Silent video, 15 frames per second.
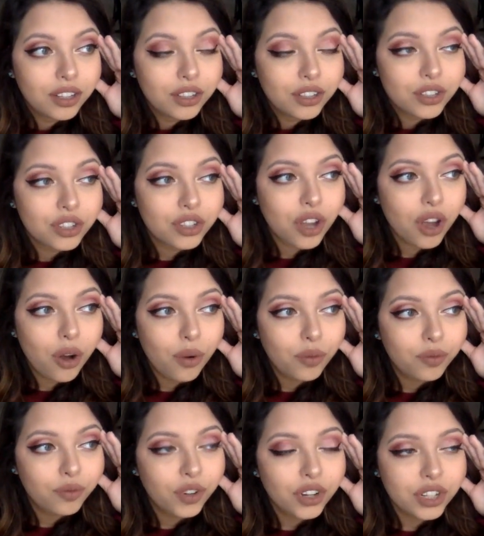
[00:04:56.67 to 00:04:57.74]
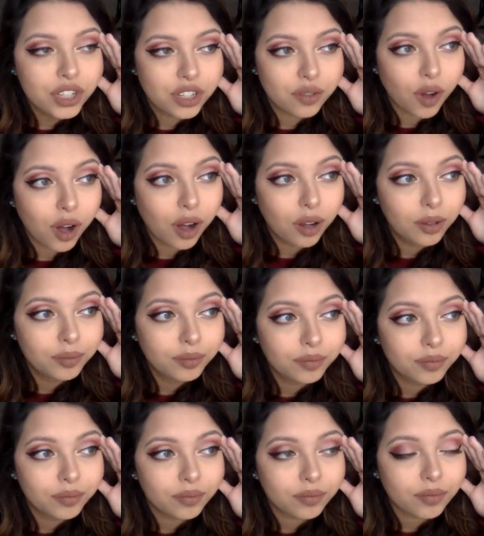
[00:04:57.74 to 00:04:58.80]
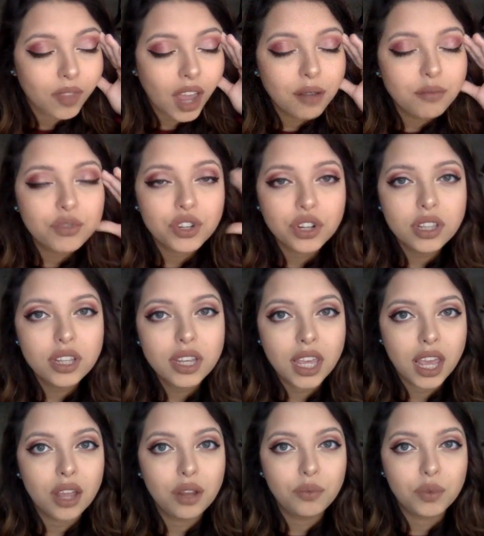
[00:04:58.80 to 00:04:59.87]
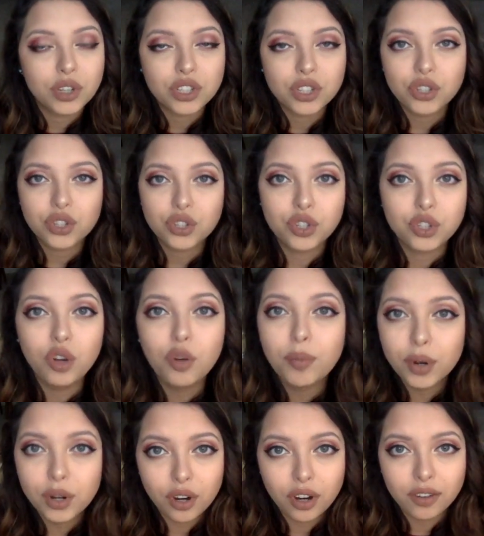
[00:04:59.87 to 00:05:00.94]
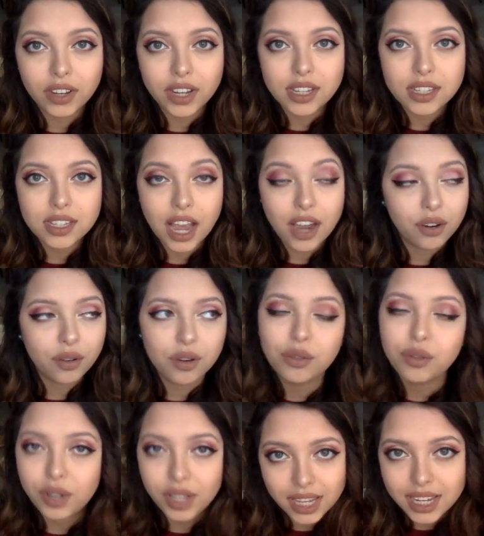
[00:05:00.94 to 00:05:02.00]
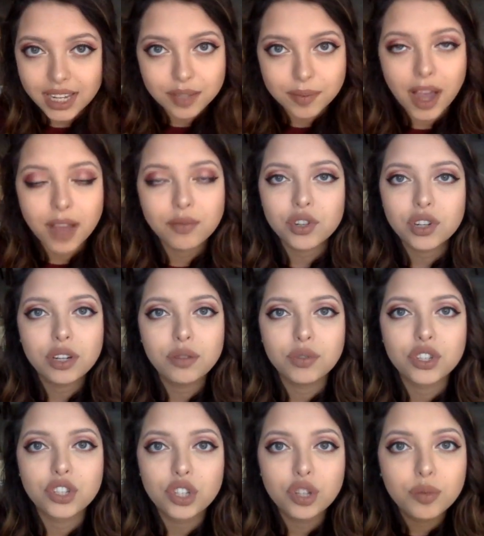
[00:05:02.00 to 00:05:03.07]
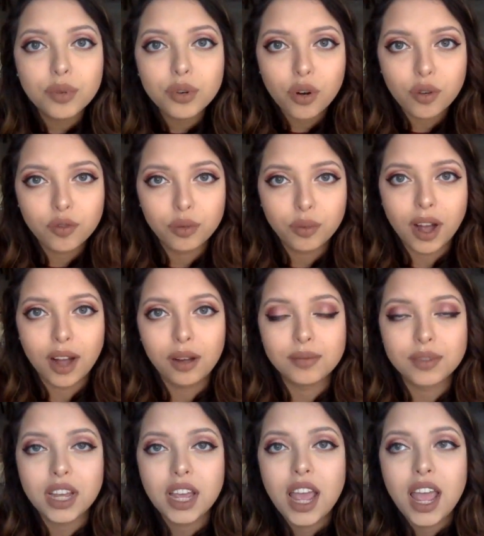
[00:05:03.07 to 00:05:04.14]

So first of all, I'm sure the kid was super nervous. I don't know who he is, but I'm sure he was super overwhelmed